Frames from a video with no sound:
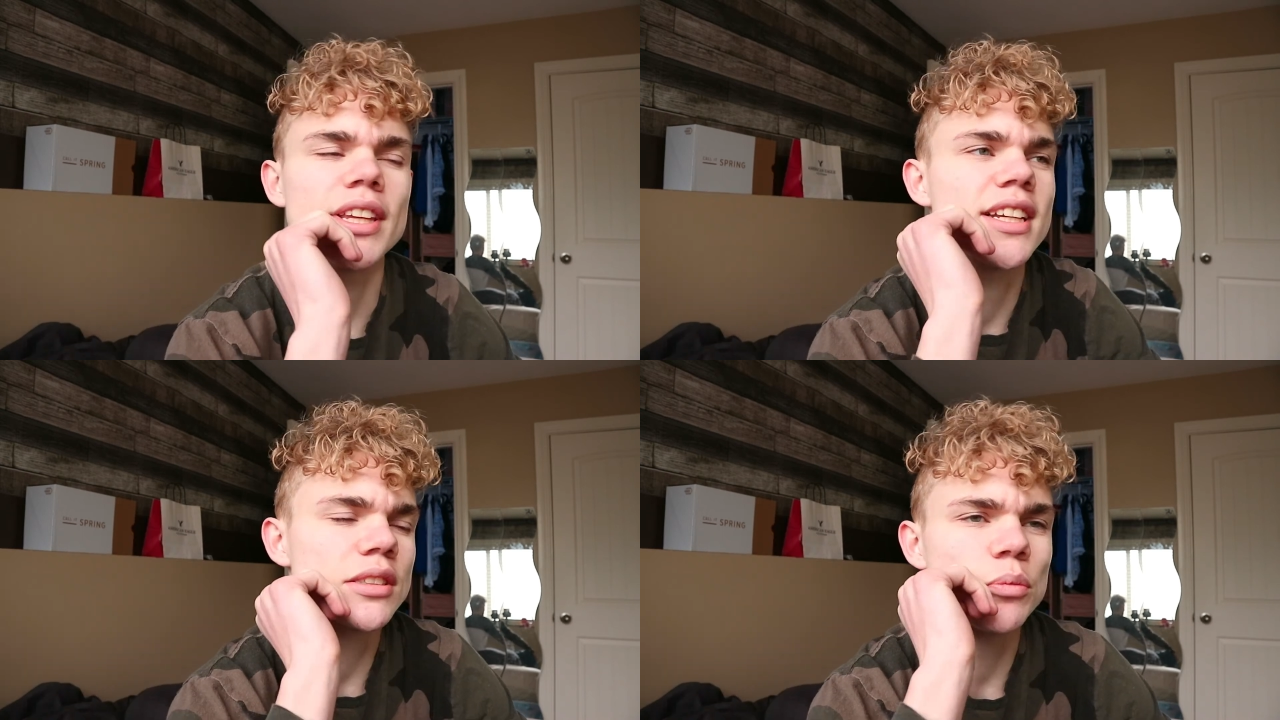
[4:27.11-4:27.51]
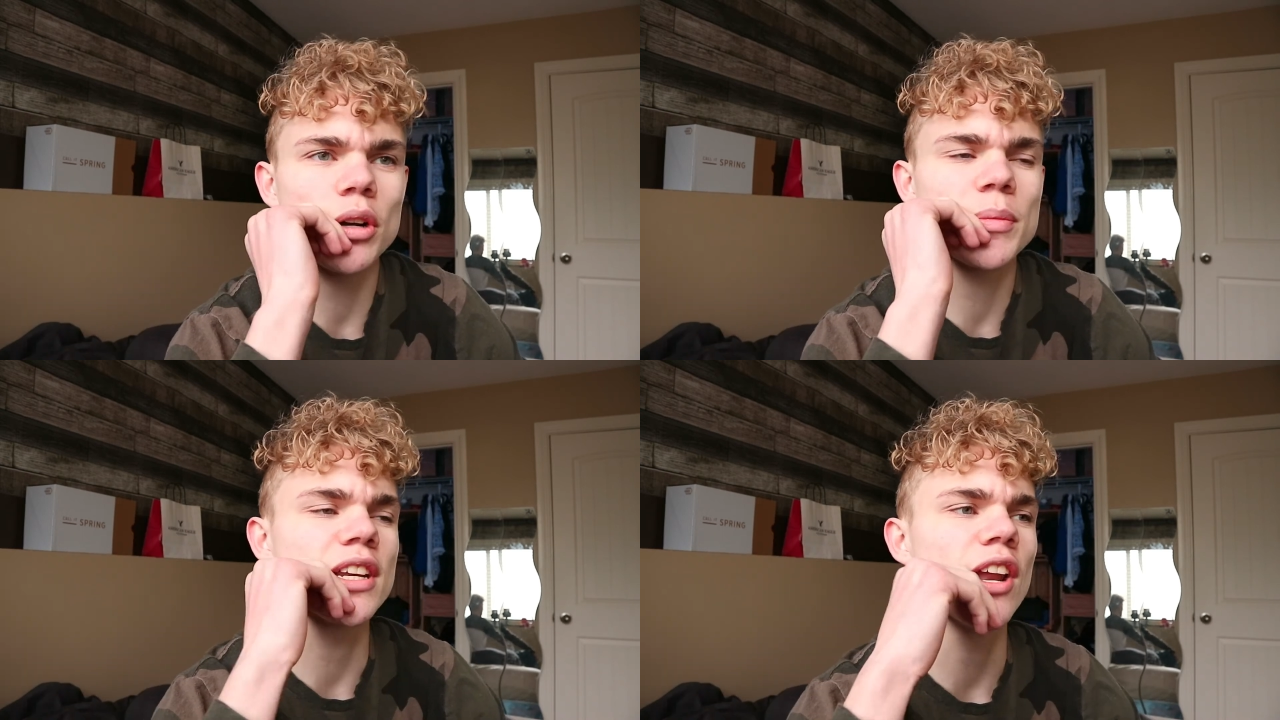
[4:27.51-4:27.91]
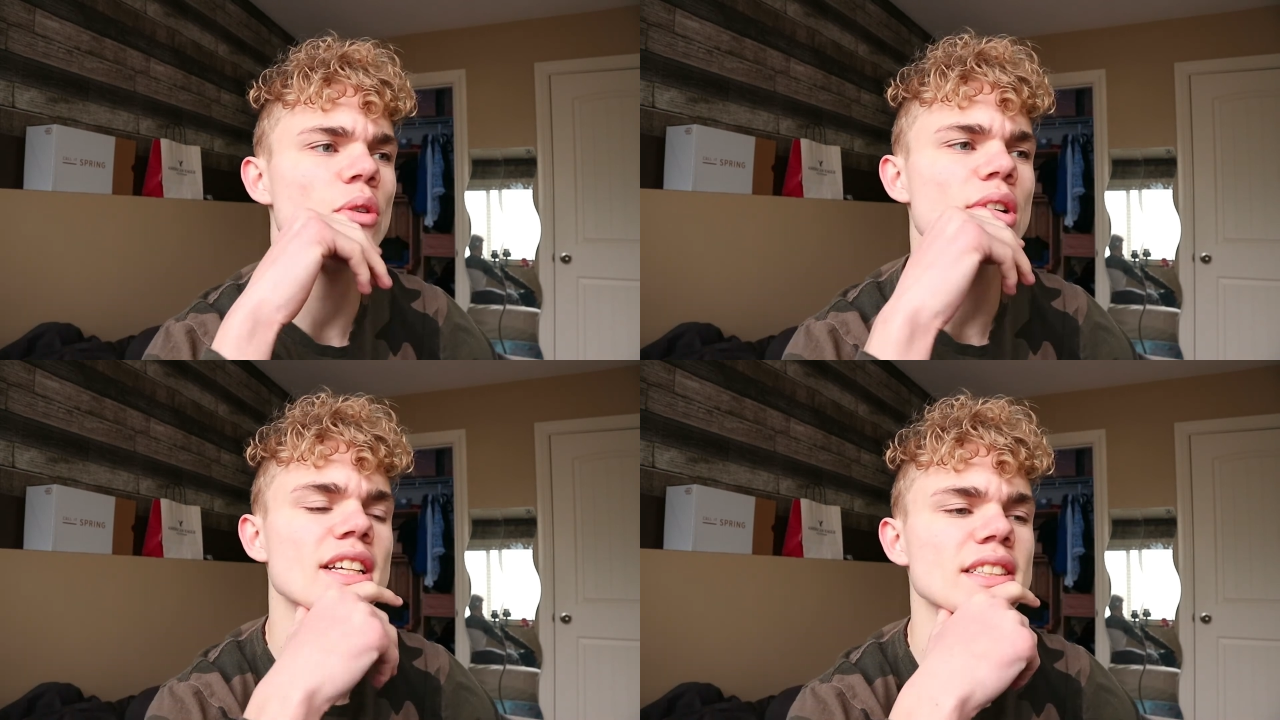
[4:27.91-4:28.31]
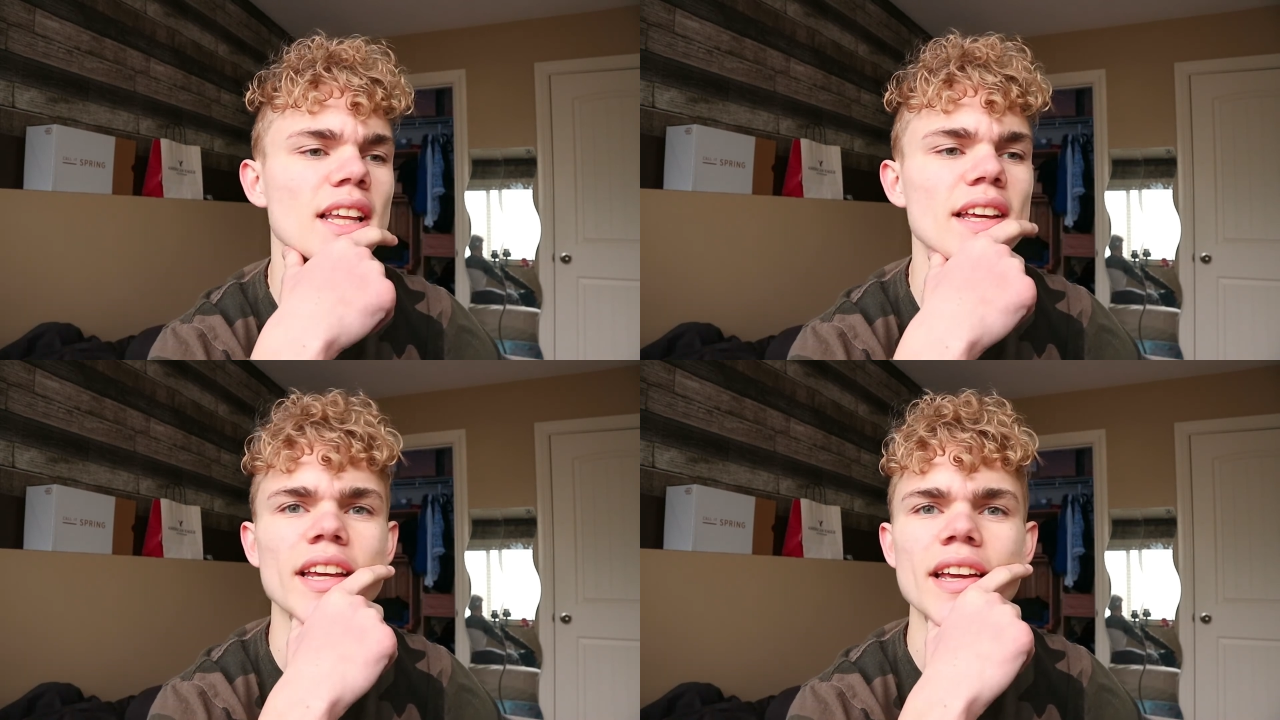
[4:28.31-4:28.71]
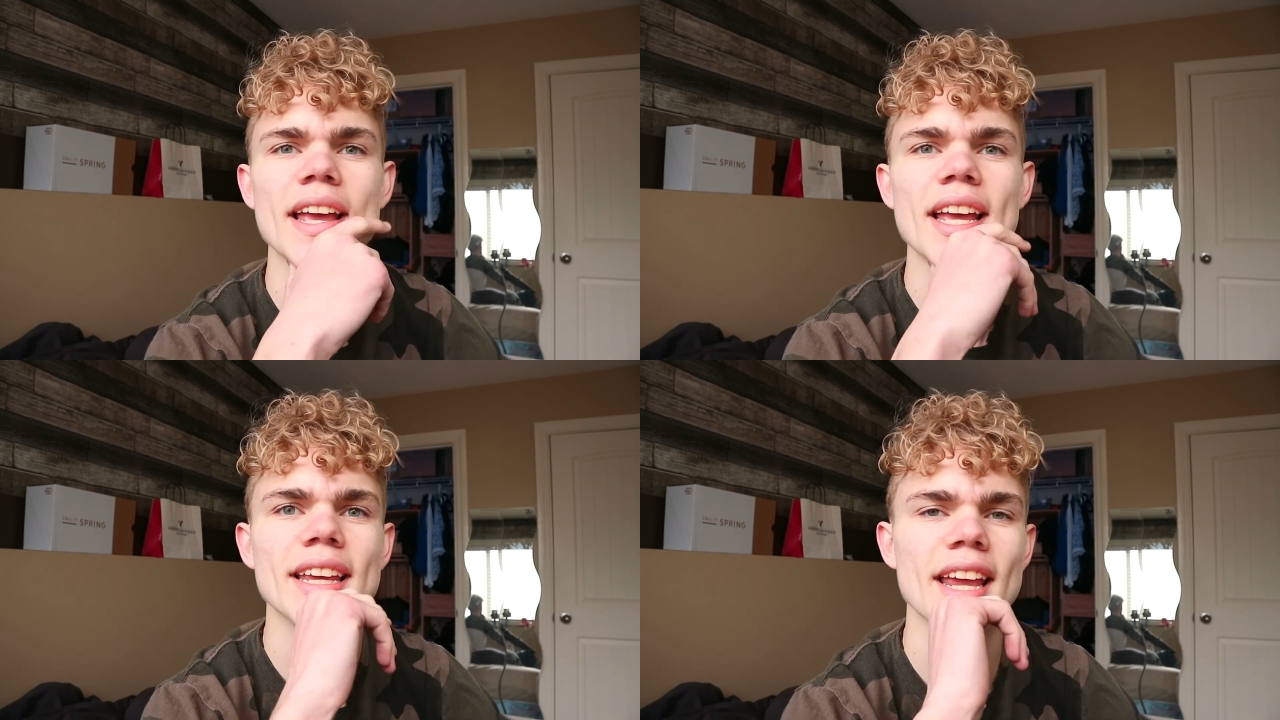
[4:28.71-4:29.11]
He doesn't want to be known as, like,
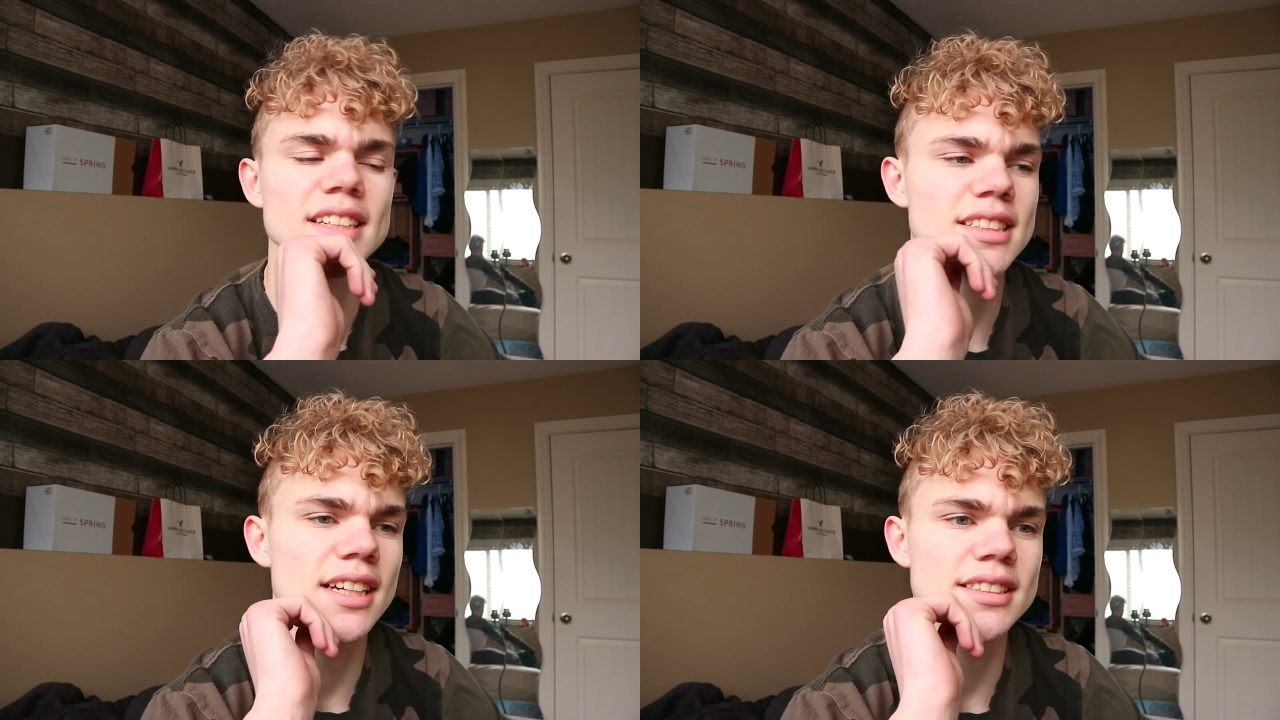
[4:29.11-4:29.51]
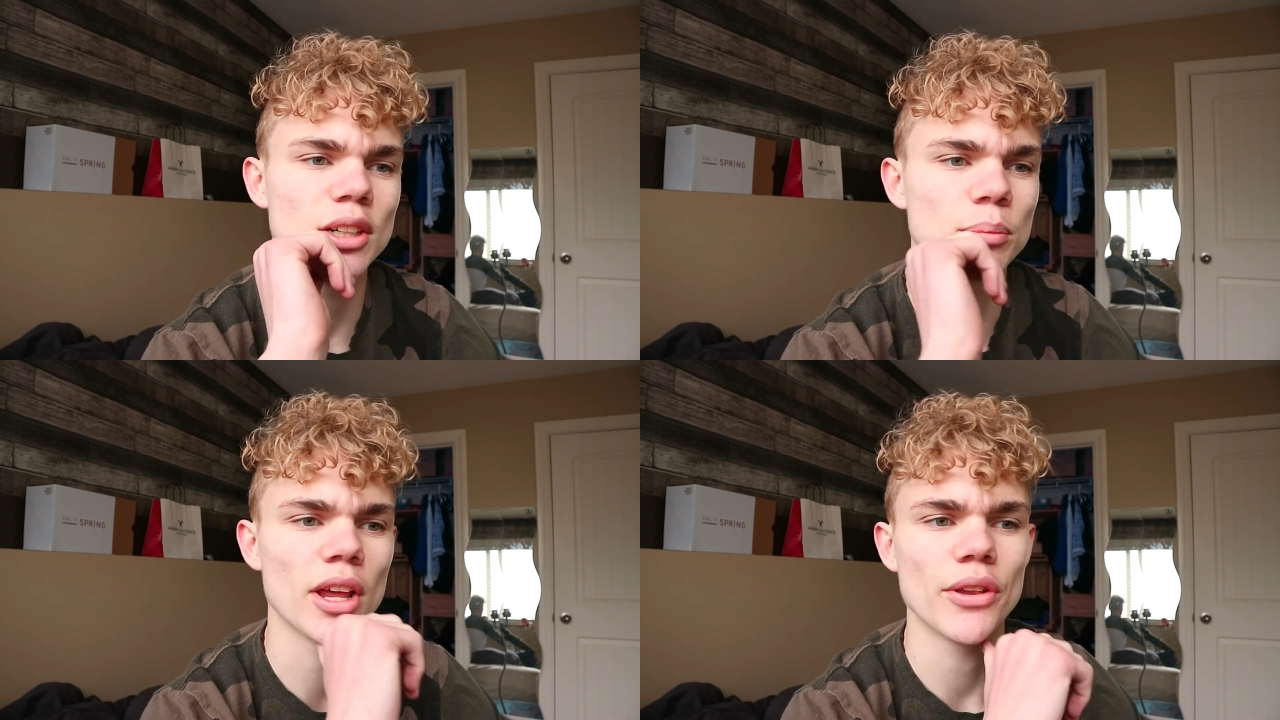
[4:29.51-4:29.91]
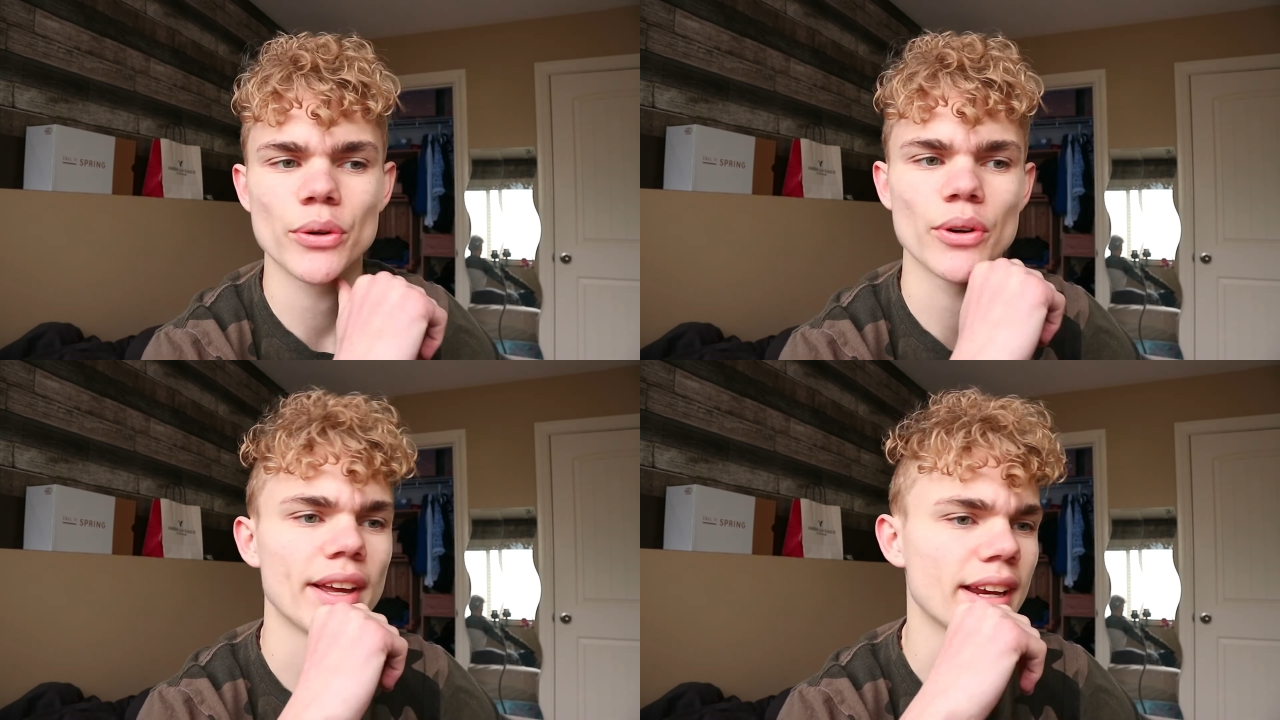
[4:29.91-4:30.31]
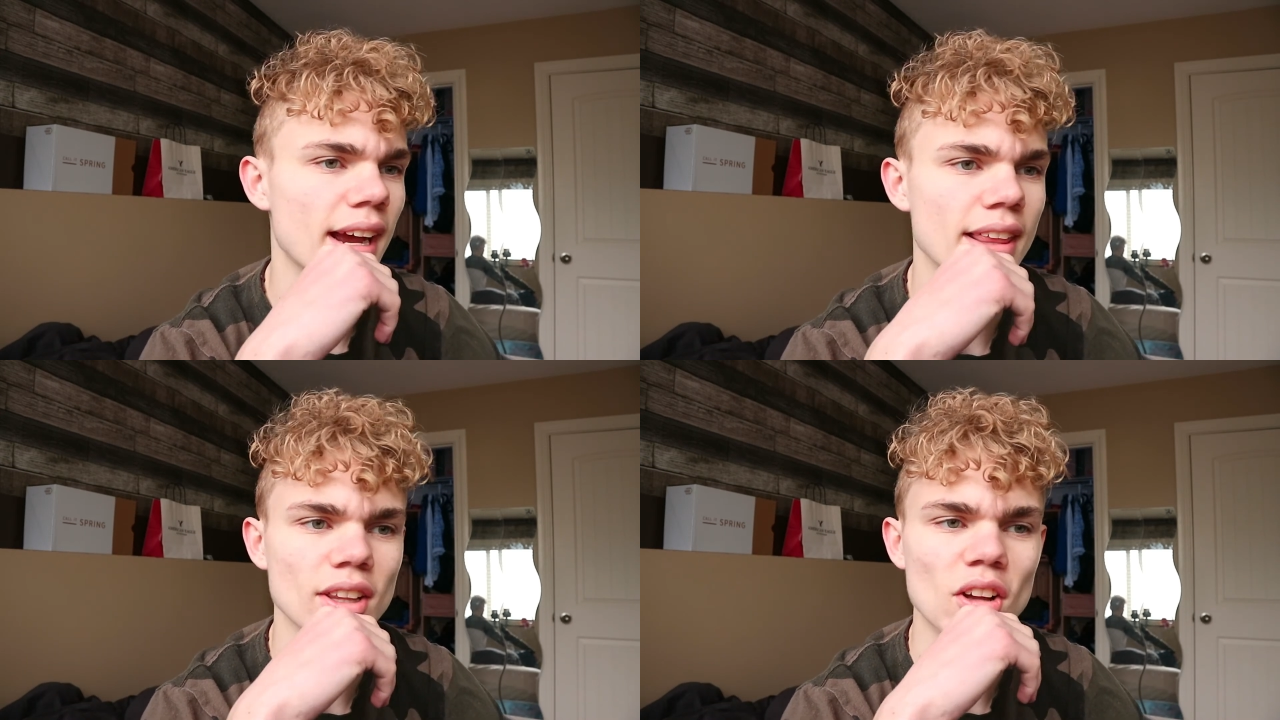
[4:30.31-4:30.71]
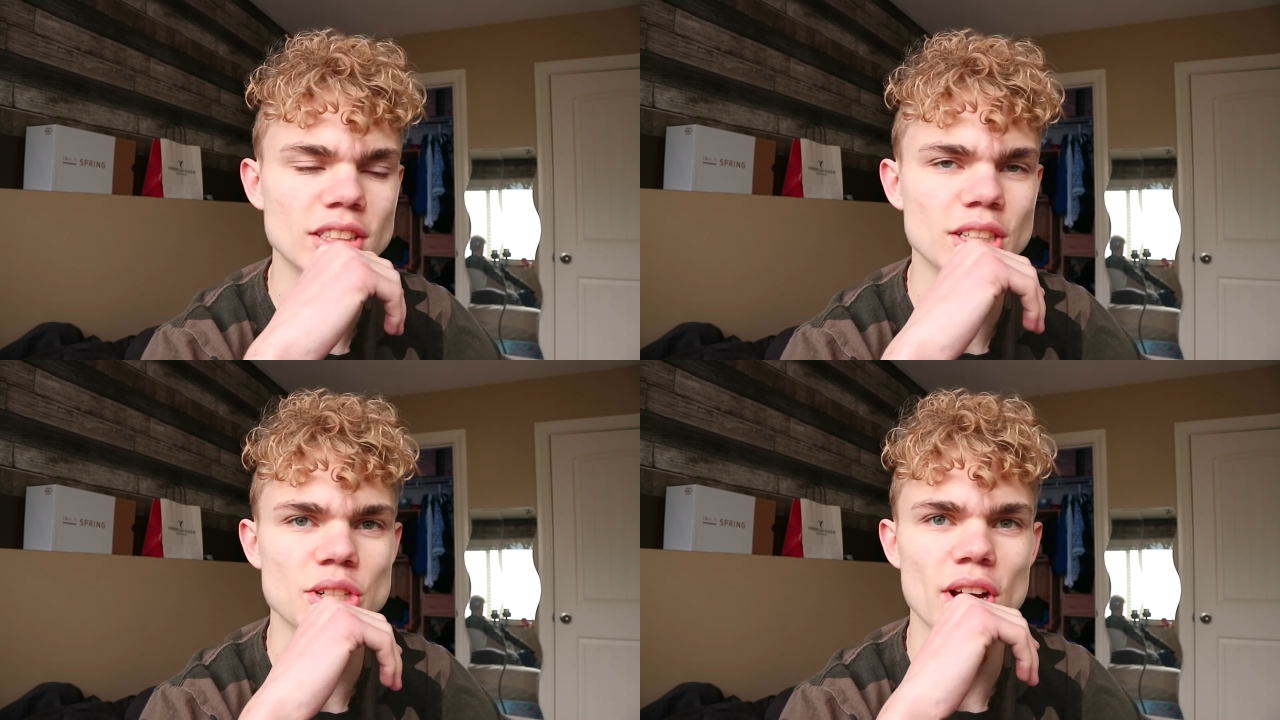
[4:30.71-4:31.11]
KSI's little brother or that guy that
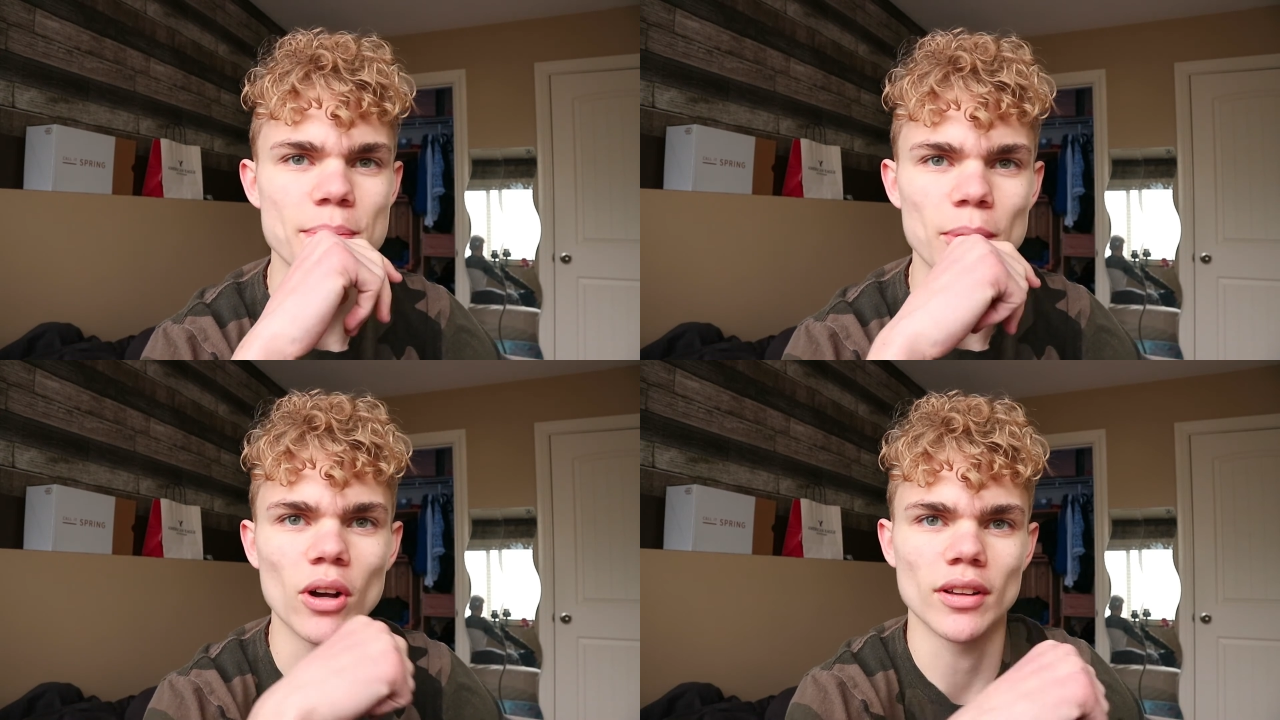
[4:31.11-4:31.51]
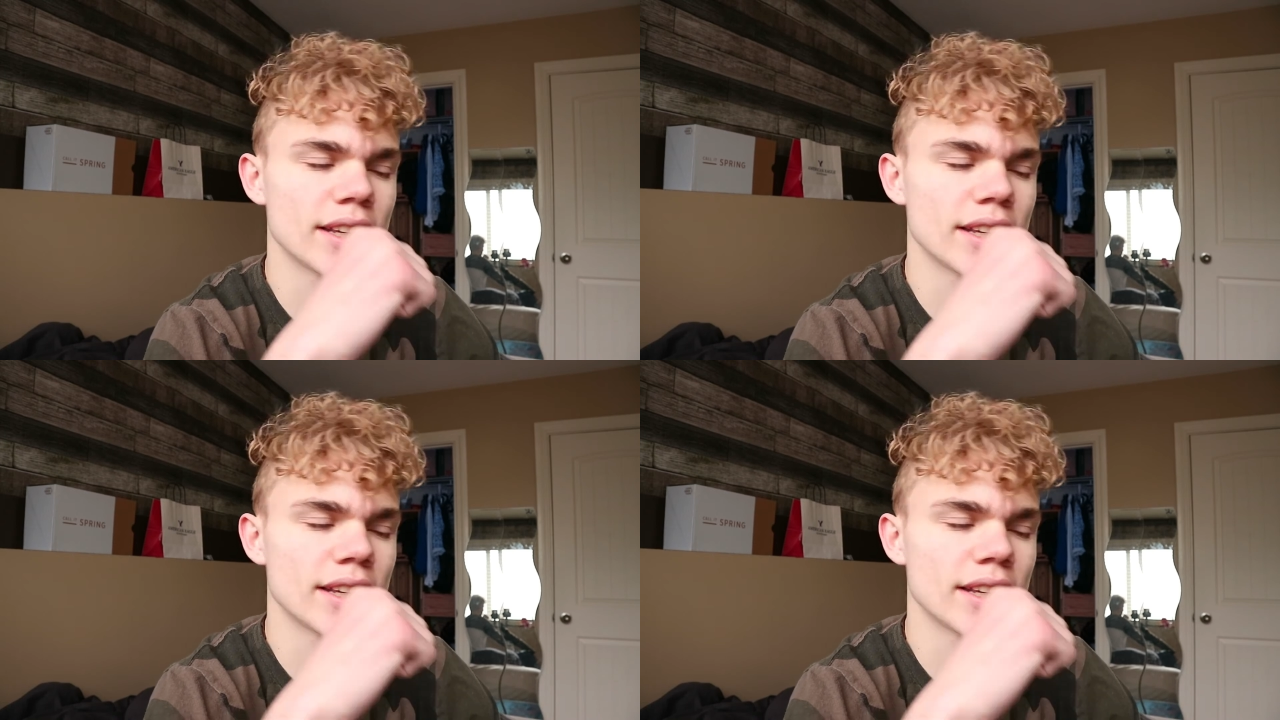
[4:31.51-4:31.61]
lost to Jake Paul.